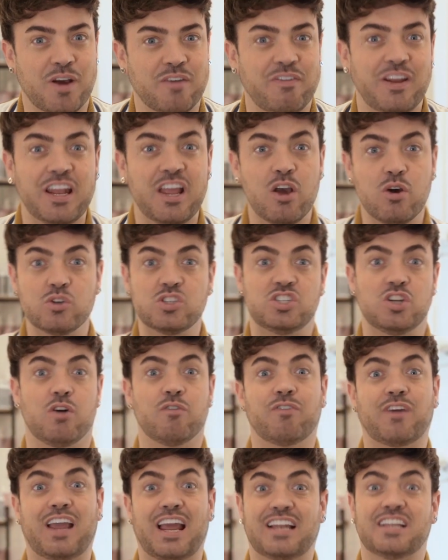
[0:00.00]
my videos.
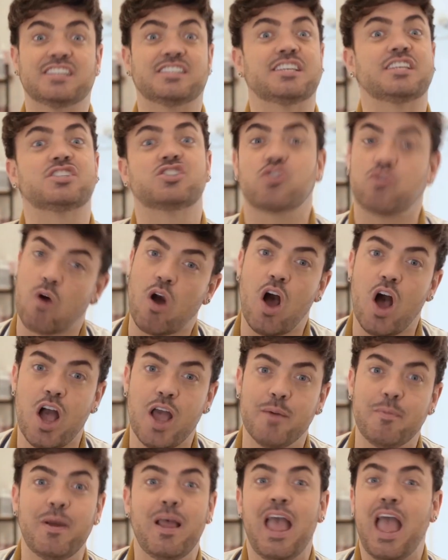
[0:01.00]
Don't forget to
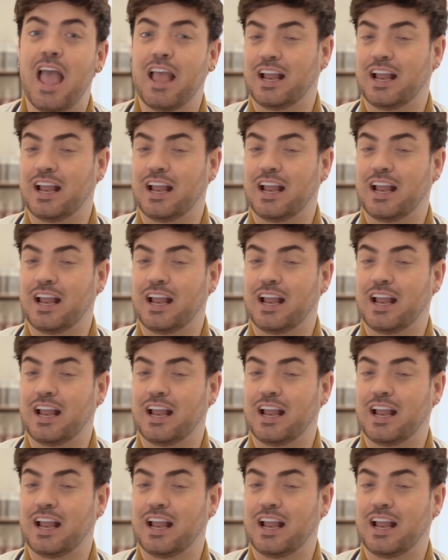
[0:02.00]
subscribe,